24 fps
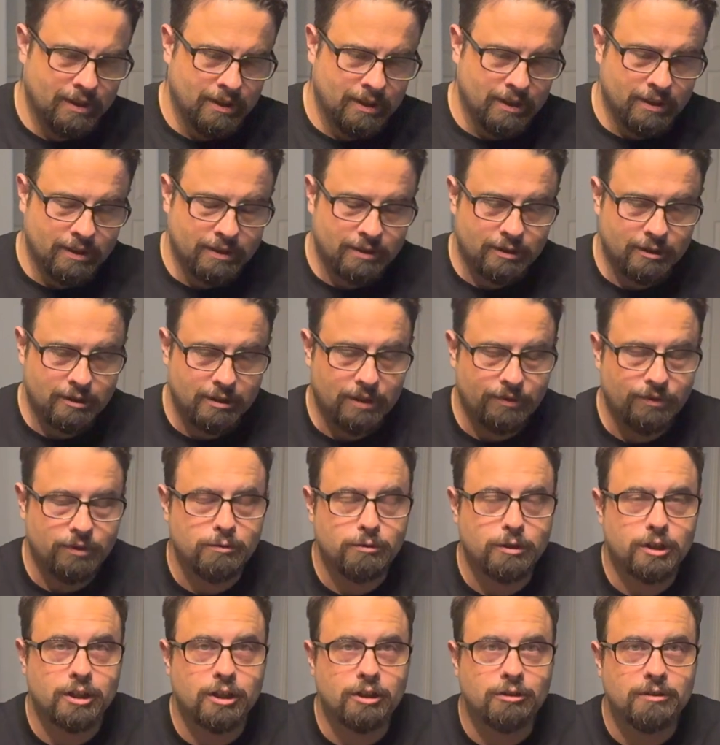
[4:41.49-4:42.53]
So you have a
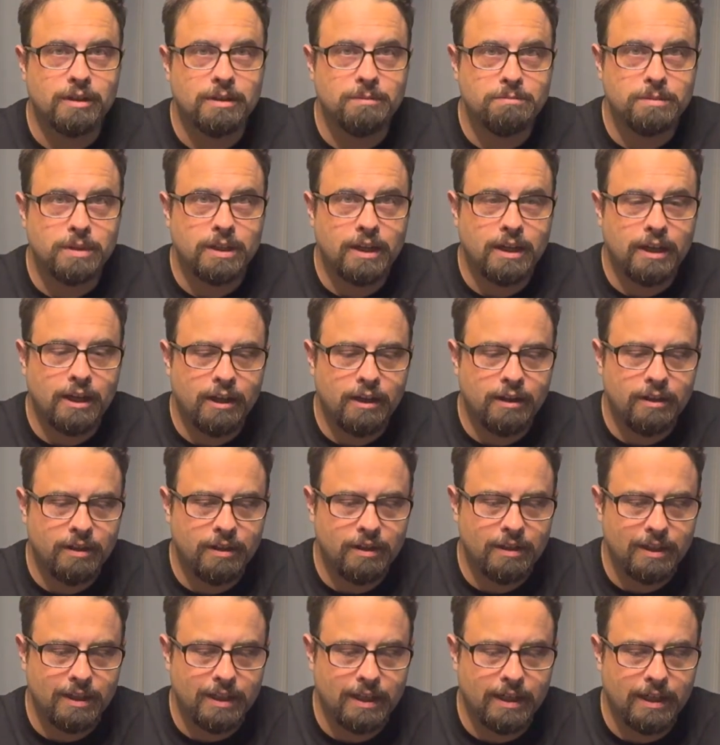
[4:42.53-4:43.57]
working REM pod.
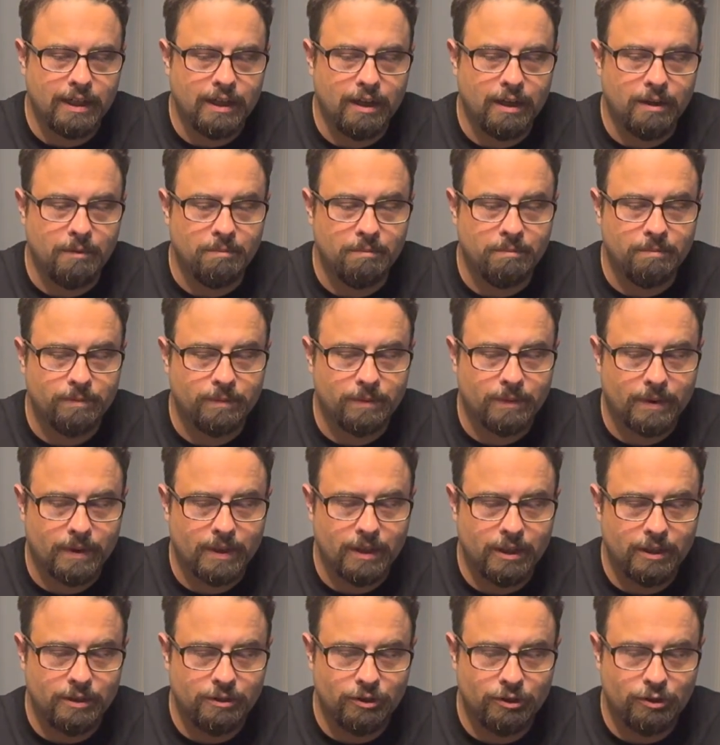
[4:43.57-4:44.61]

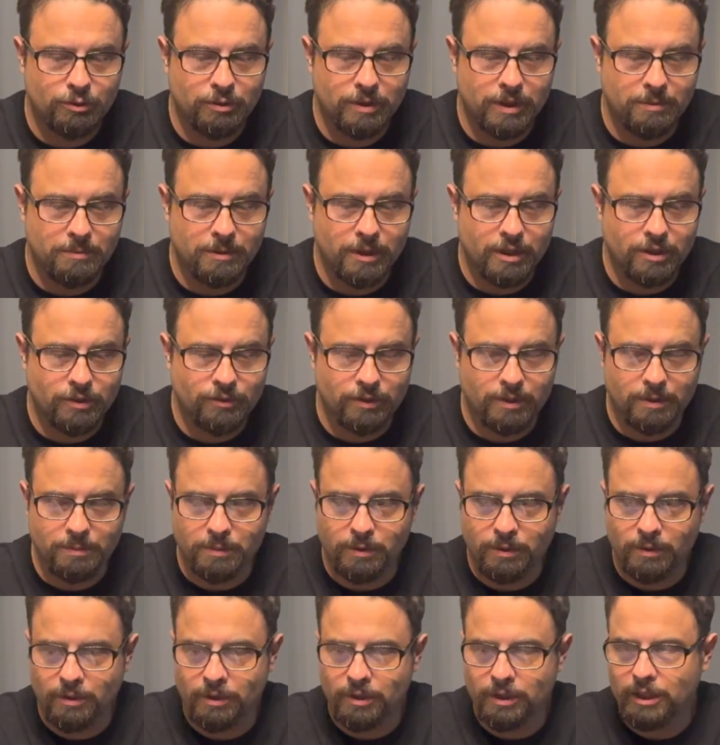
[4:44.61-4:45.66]
Under 20 bucks for the
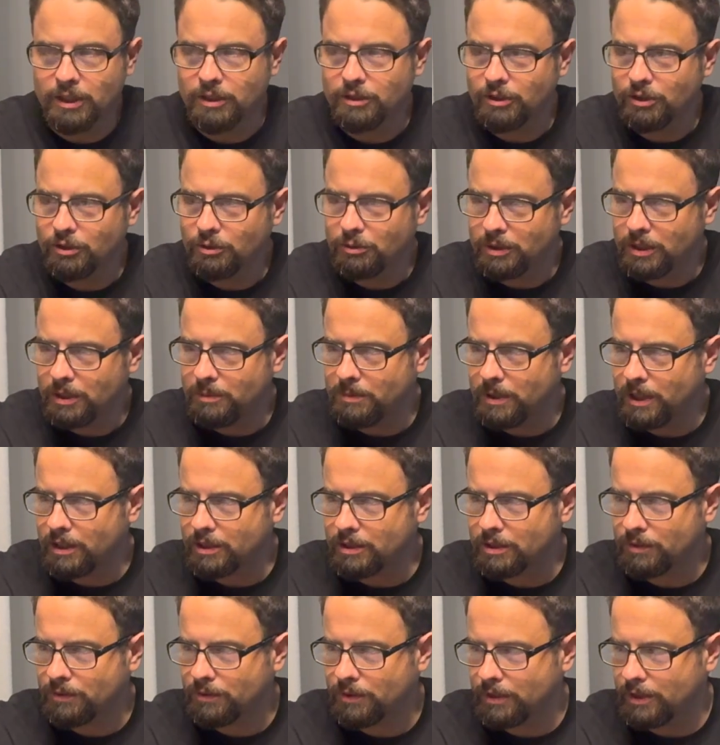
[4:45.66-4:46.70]
board, under 20
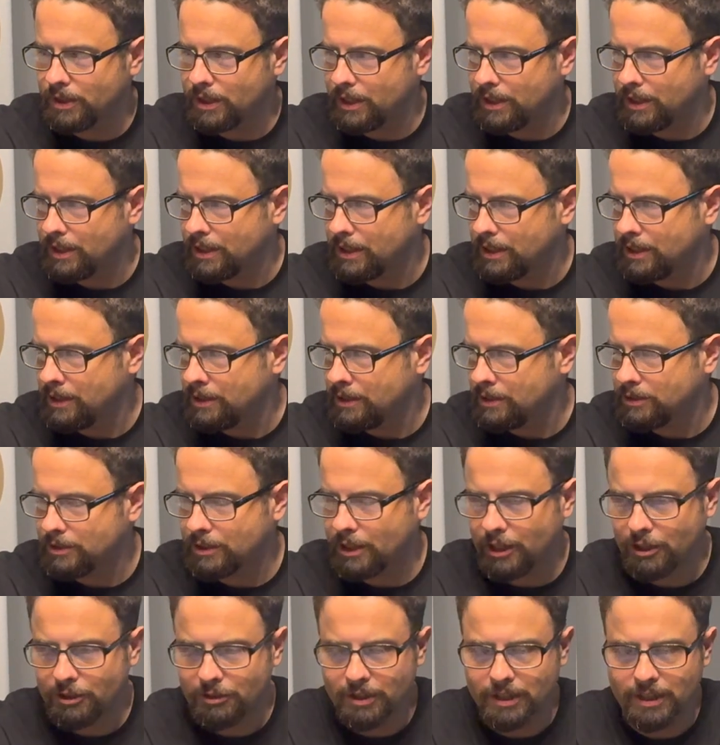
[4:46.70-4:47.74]
bucks for the
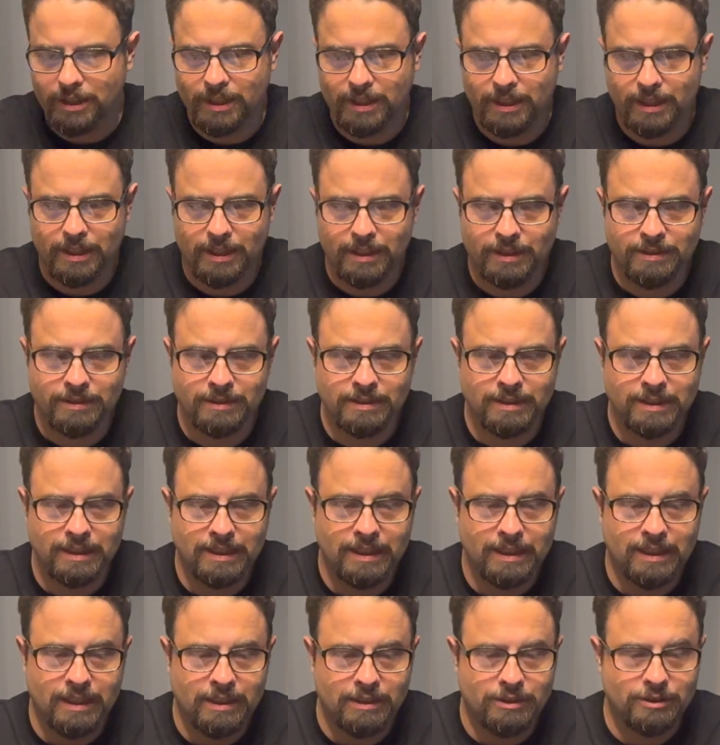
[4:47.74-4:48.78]
soldering kit.
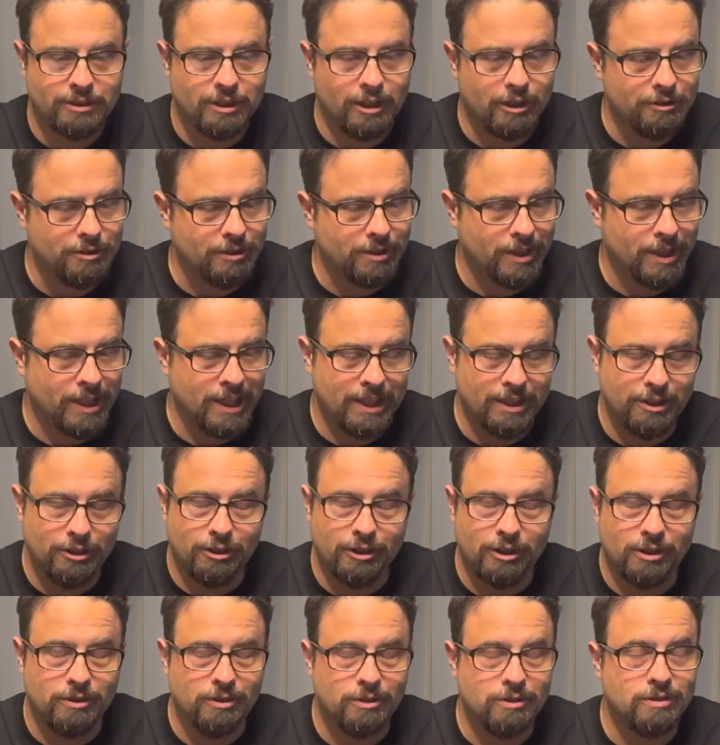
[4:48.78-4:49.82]
Soldering kit you
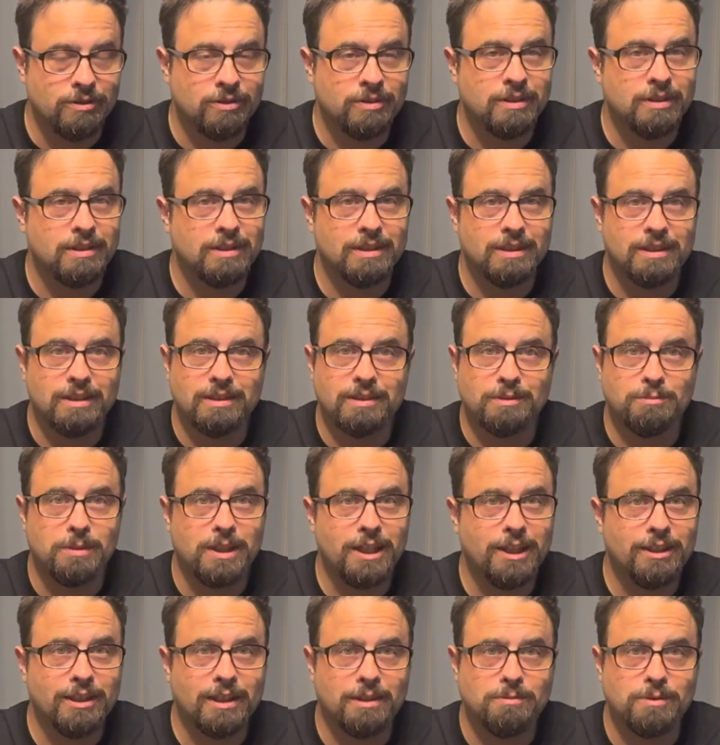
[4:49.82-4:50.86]
can use as
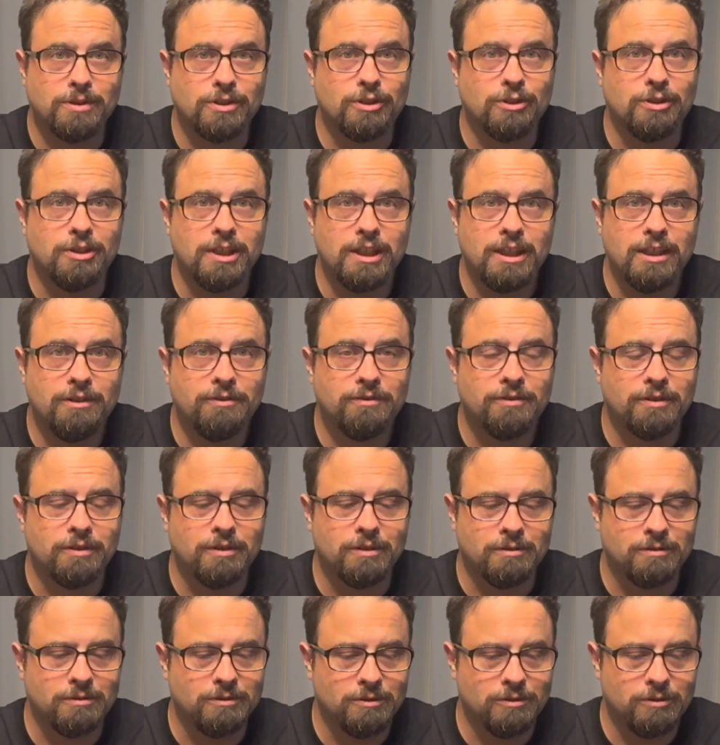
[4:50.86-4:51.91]
many times as you need
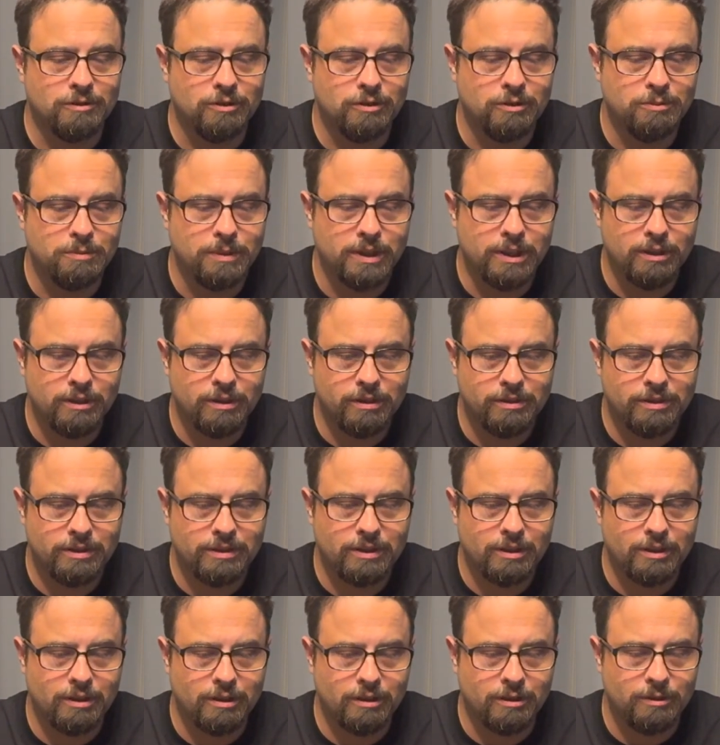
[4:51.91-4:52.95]
for new builds,
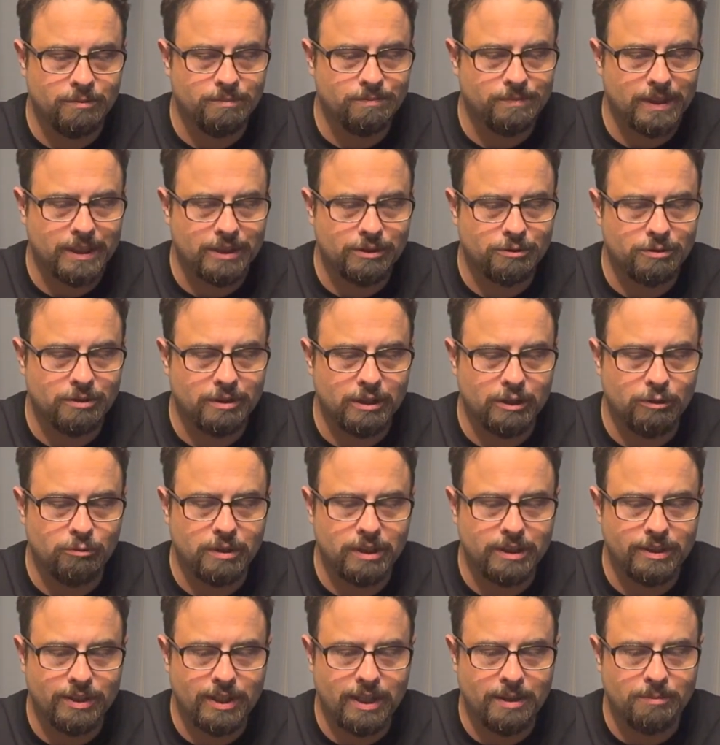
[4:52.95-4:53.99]
so that's really a
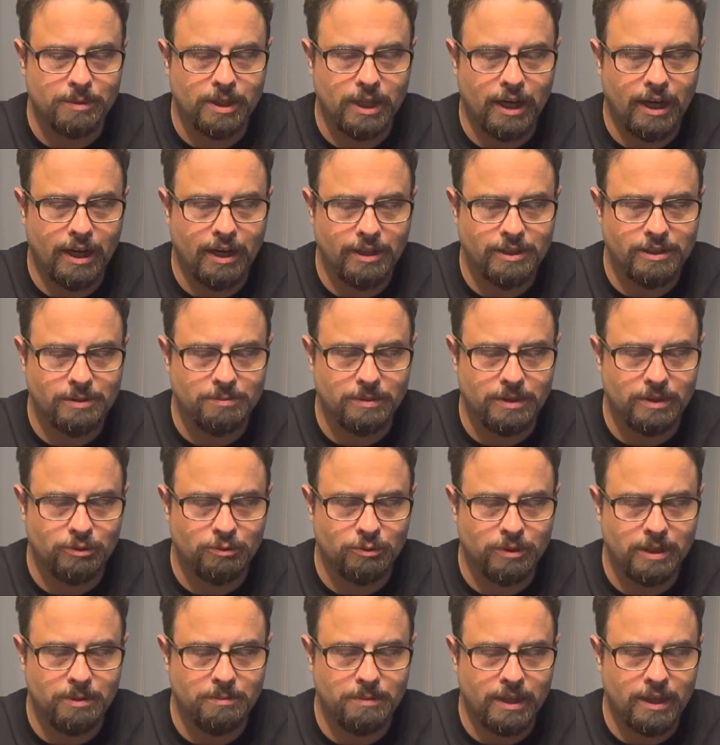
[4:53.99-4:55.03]
one-time cost, but
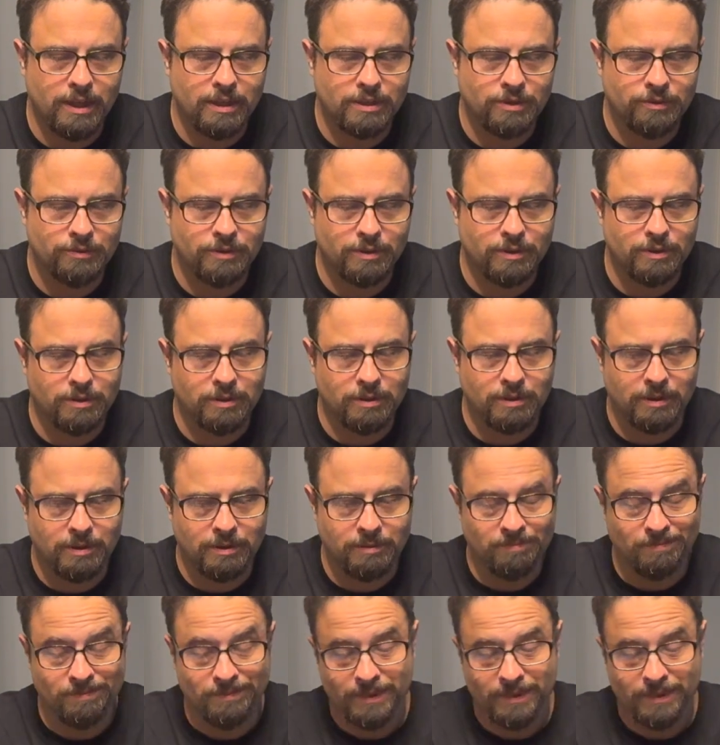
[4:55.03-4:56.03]
20 bucks for the